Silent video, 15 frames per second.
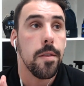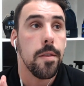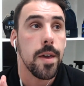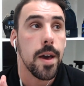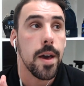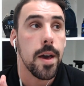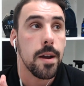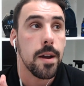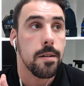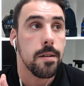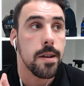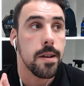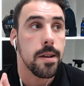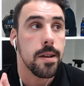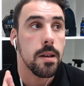The
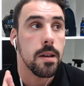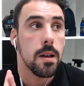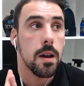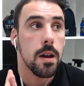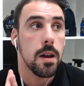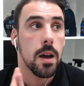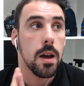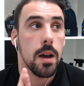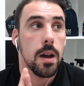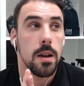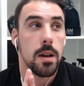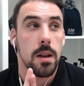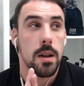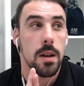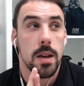Angry
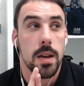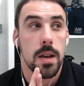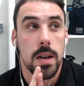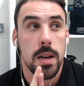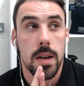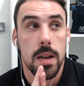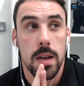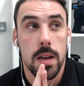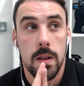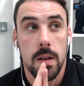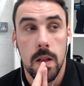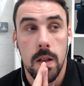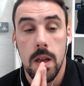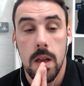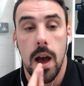Da.
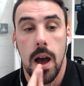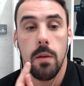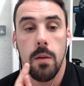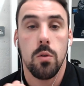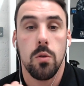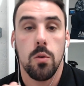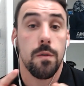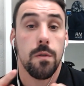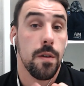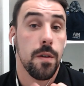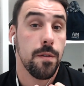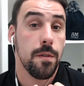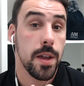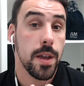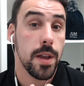I would go the
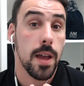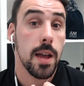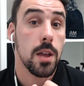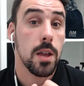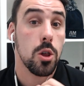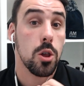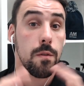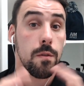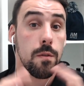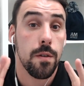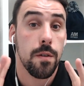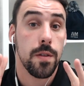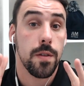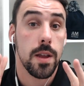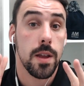15, LHR
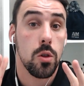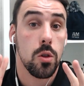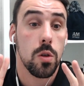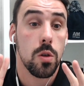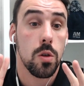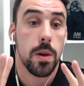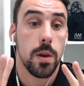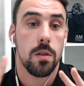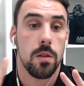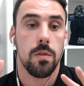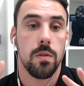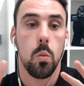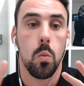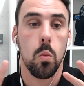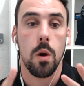15, just because of
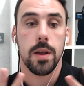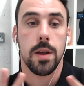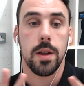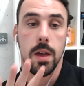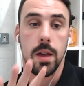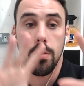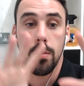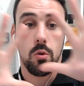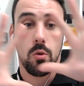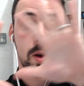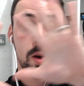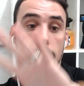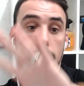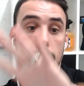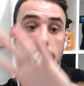the working throw
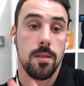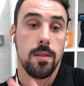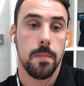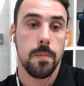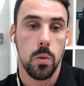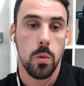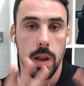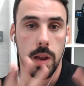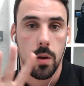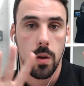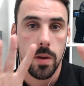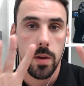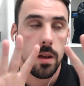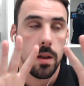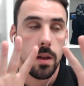it has, would allow
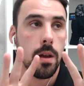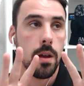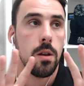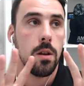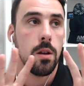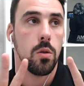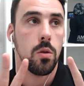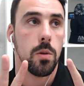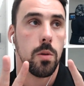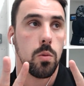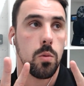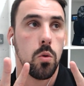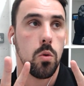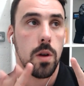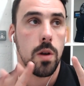me to do much
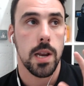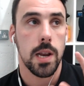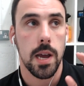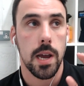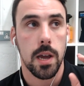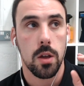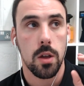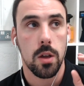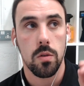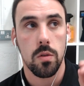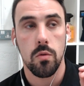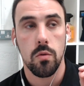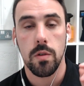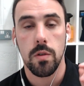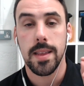more. And then I could use the
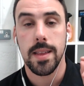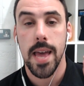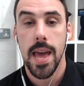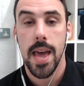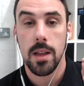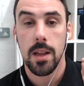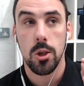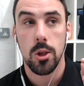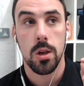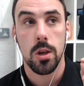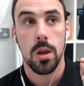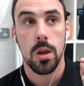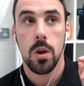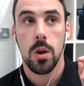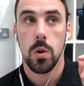rotary to edge,
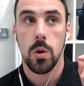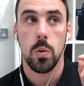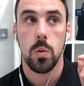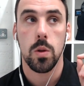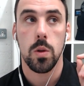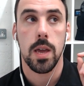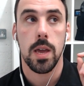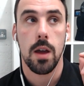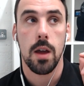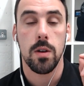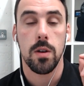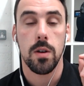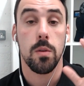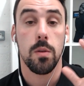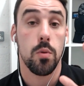which would get
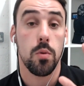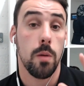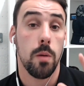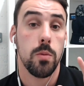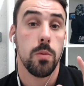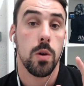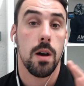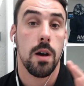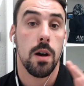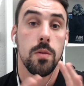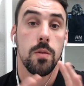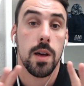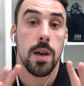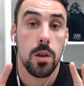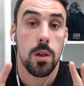rid of the problem you have with
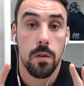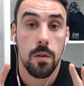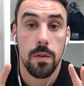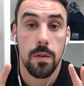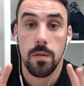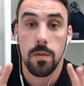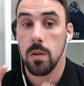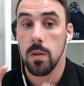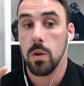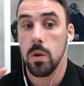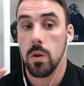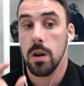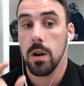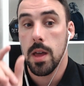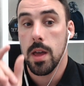the LHR 15
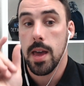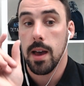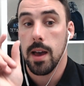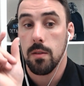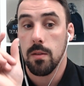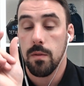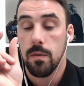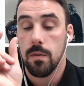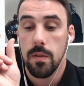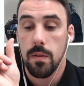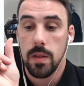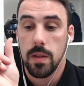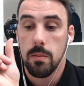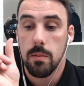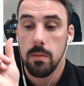where it has a
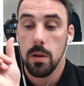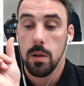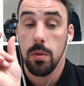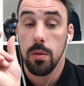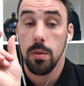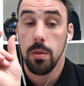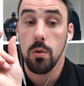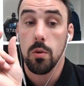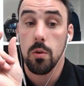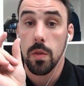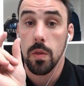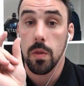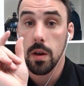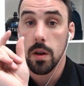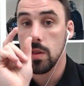15mm throw.
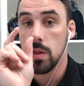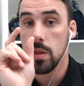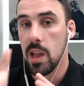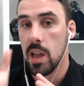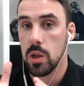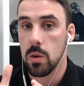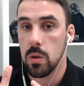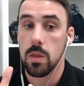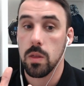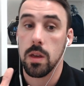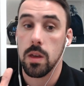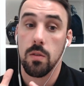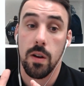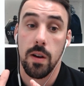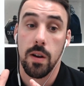Thus, edging with it
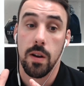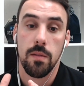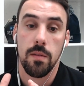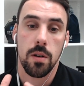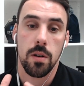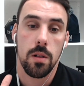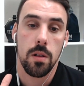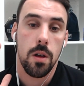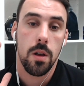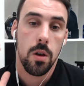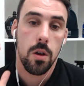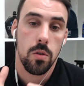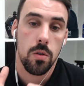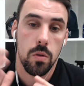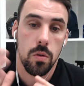is very difficult.
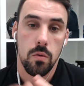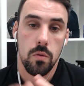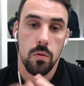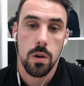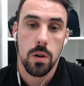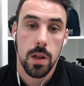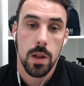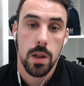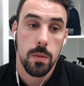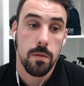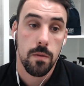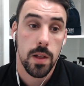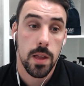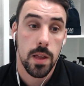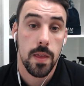So the rotary would help me
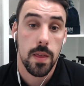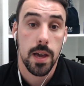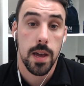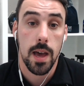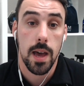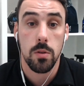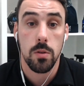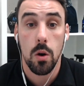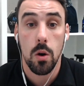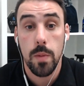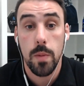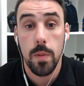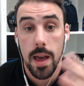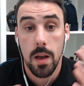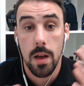fill in that gap. So I hope
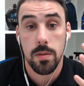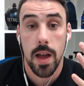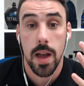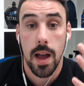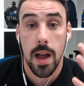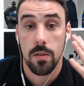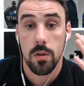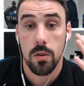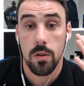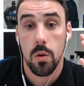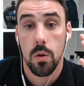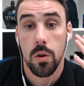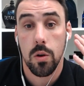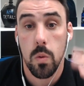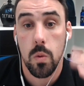that helps to answer
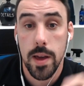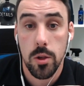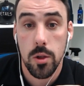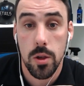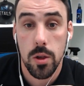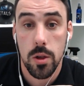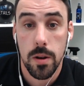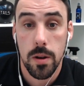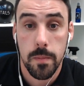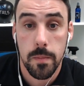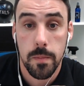your question.